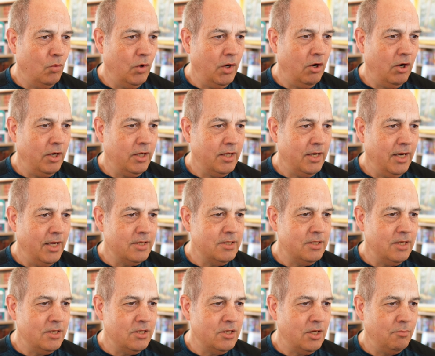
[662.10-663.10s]
where I can
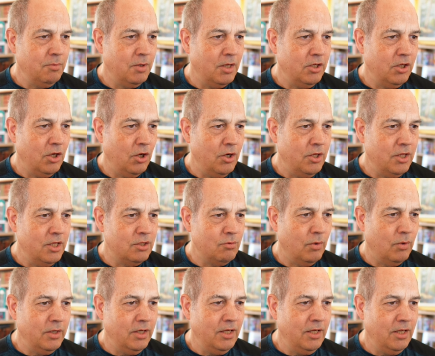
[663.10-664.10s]
access it. I'm going to go to this
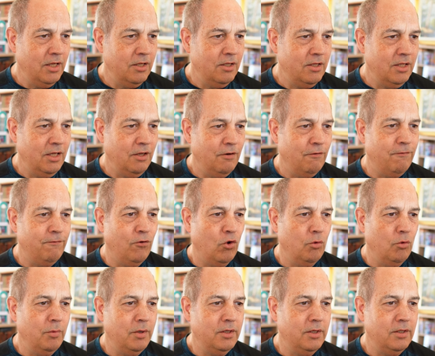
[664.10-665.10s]
one here, the
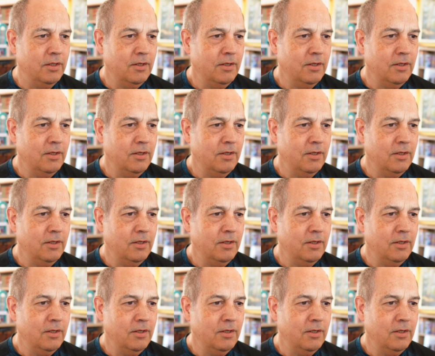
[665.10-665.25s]
Informit